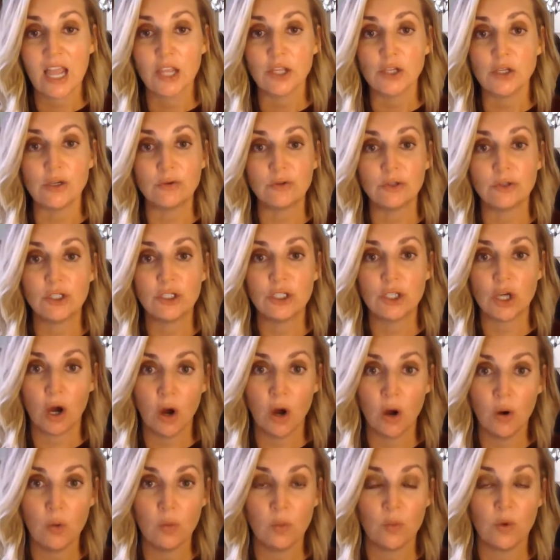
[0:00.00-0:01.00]
You
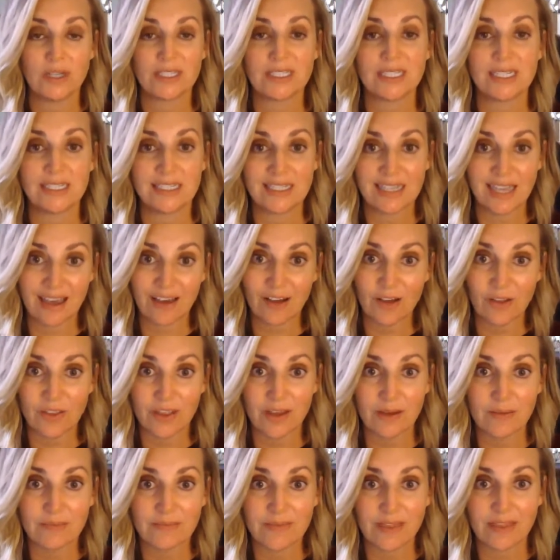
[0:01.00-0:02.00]
don't want to tell
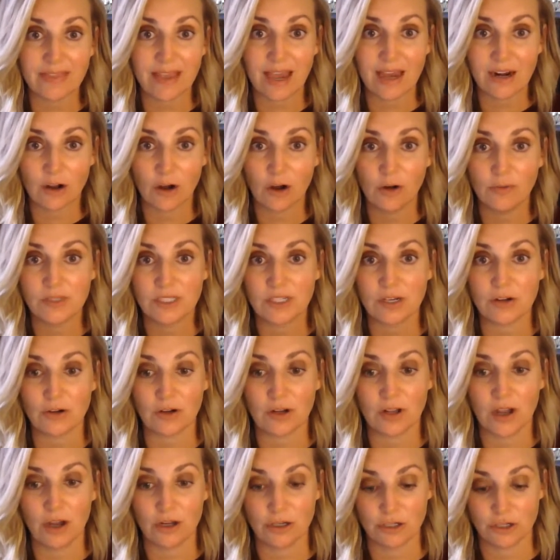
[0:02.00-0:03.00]
them that that home is under
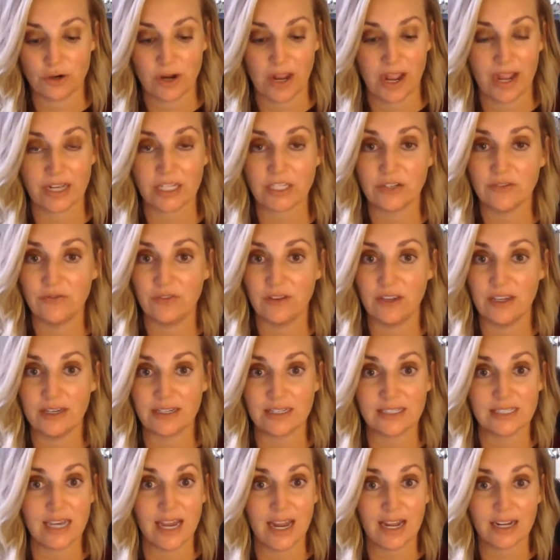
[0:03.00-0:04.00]
contract
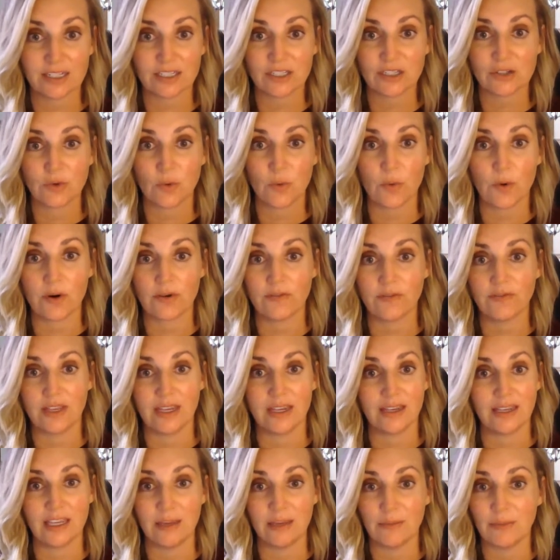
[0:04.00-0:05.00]
via text or
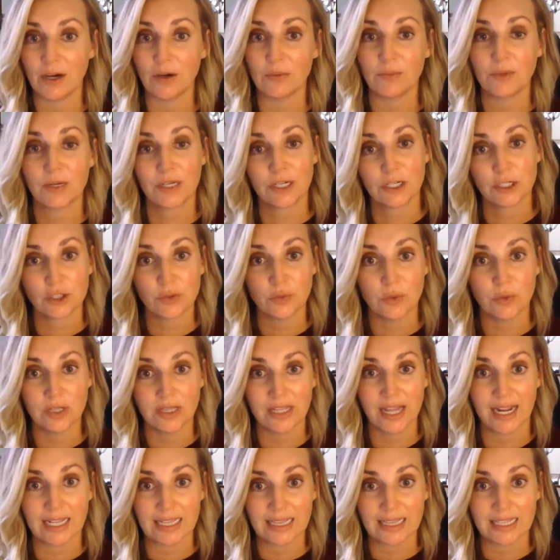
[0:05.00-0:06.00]
via email because you will
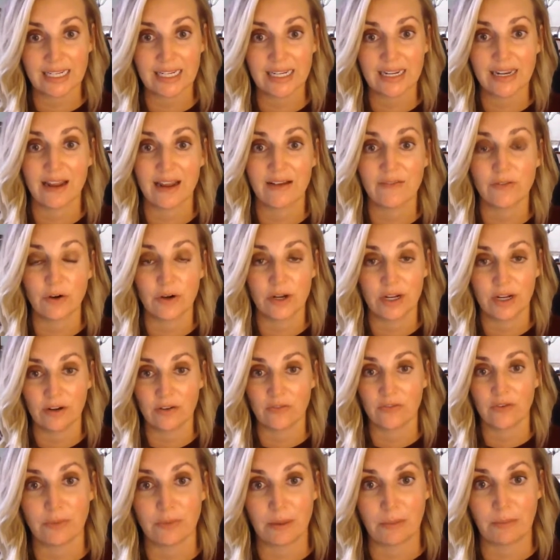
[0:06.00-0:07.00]
likely never hear
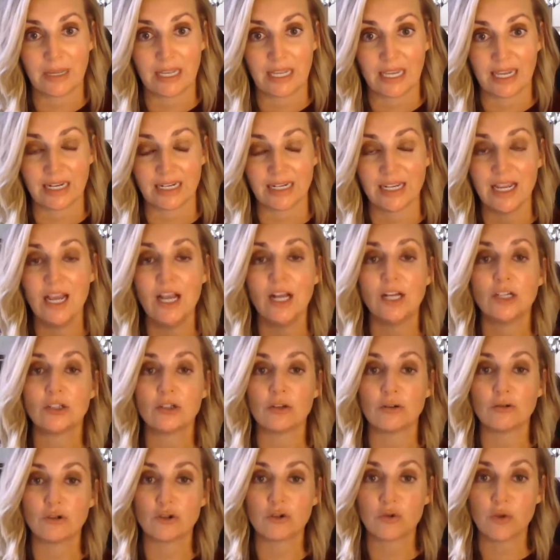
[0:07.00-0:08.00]
them again.
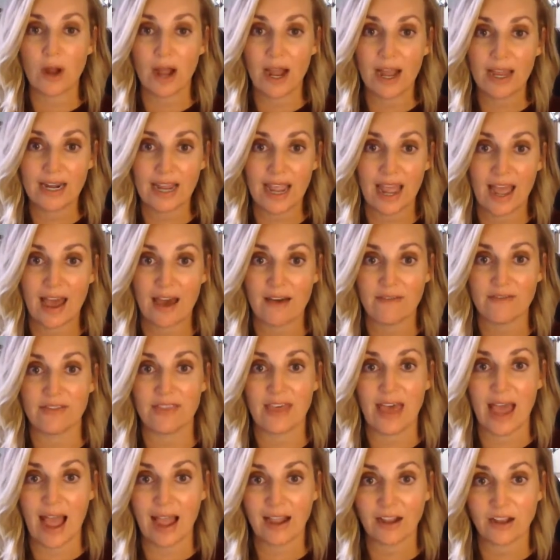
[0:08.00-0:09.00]
So try to have
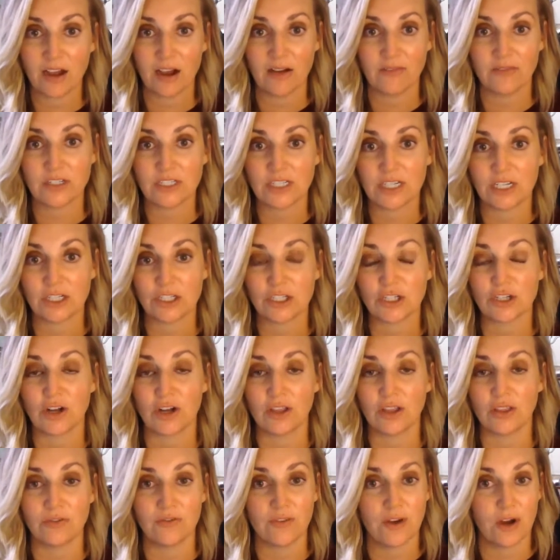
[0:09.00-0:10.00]
that conversation
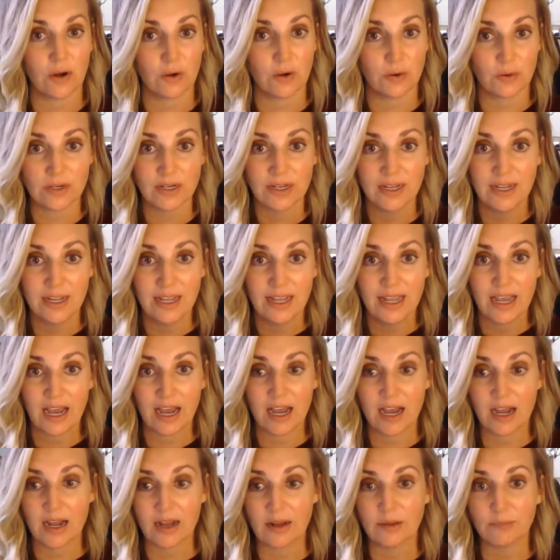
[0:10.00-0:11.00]
on the phone.
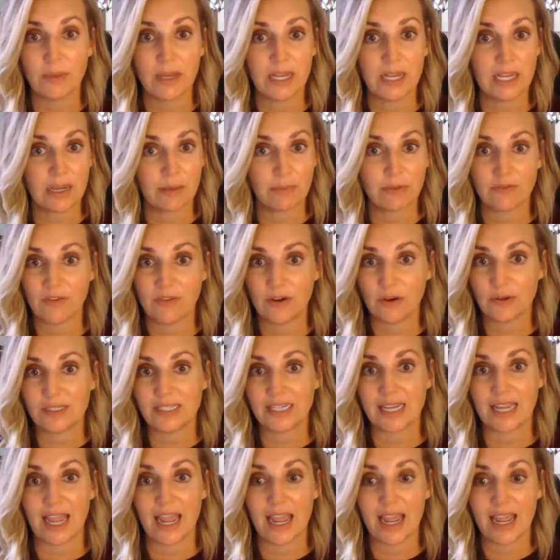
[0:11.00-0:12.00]
Uh, pick up the phone and
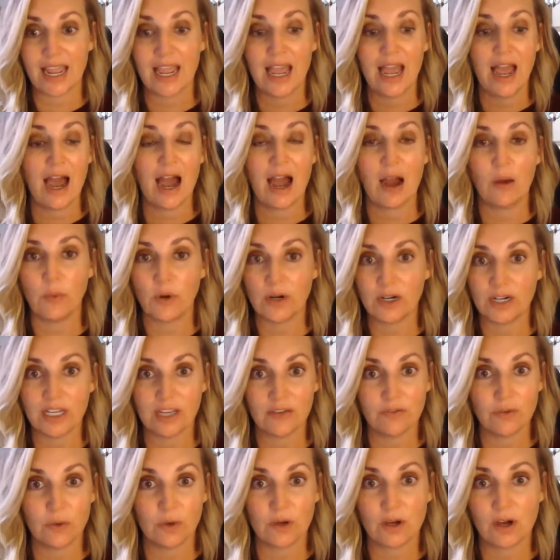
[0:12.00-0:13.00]
say, hey, I wanted to
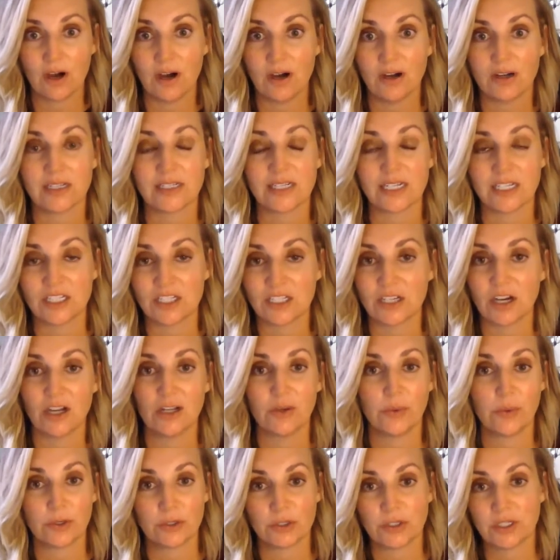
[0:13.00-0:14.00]
give you a call because I saw
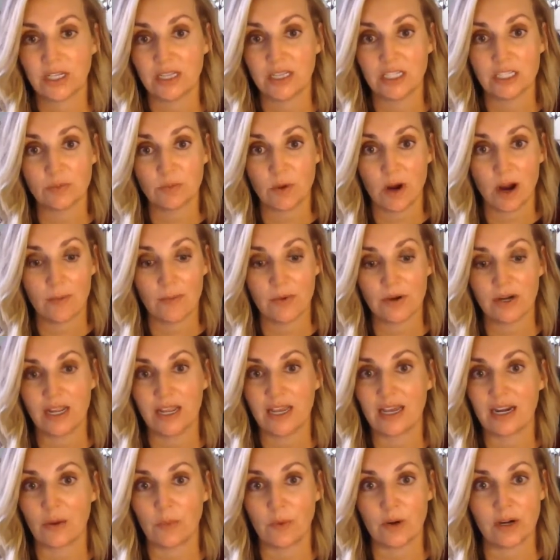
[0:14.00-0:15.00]
you were interested in this
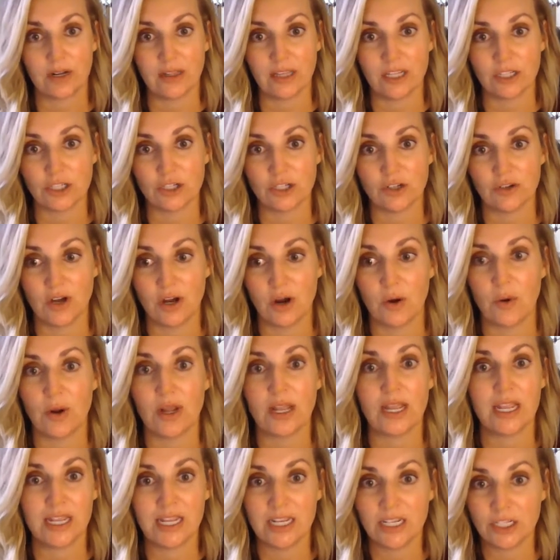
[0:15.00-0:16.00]
property and I wanted to let you know
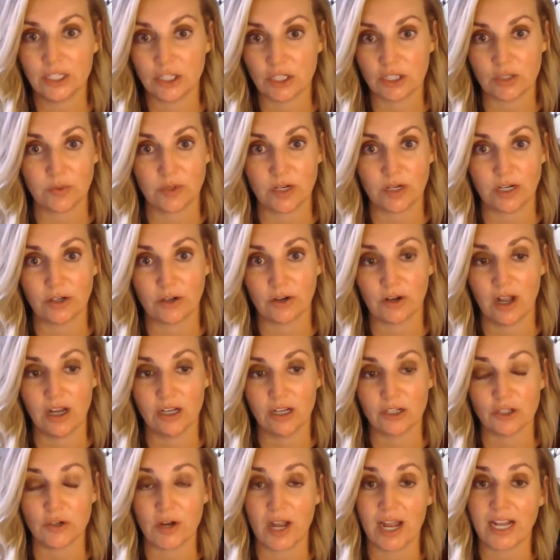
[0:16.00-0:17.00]
it just went under
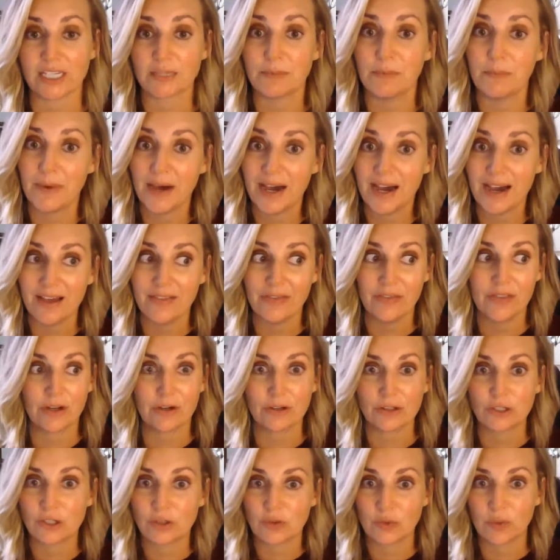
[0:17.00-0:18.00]
contract, but
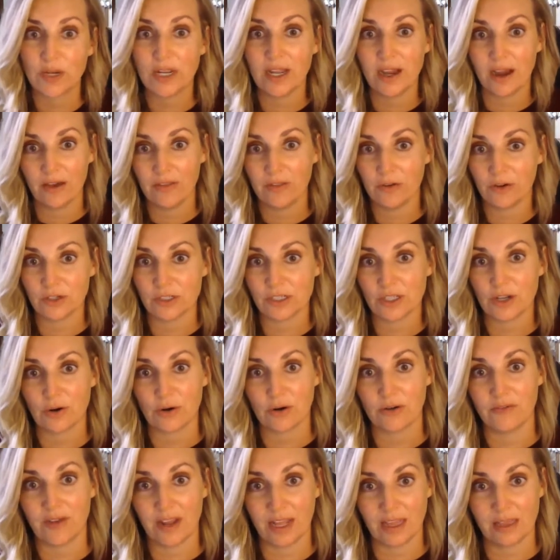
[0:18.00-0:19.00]
there's three others that
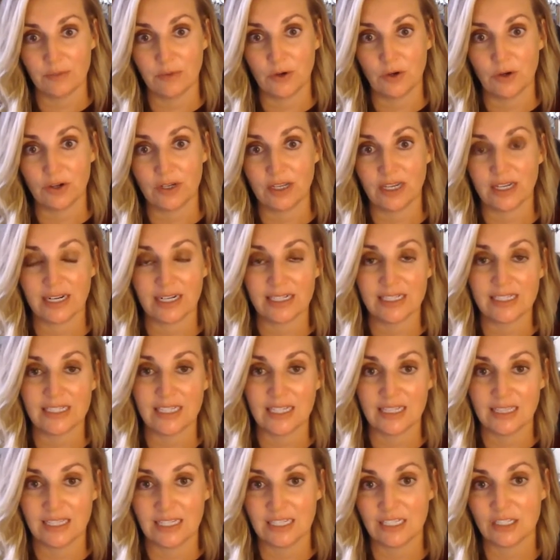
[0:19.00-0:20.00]
are available. Can I
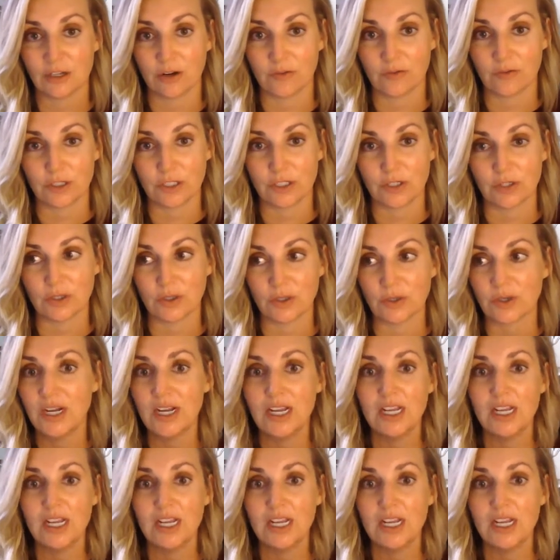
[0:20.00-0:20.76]
send these over to you?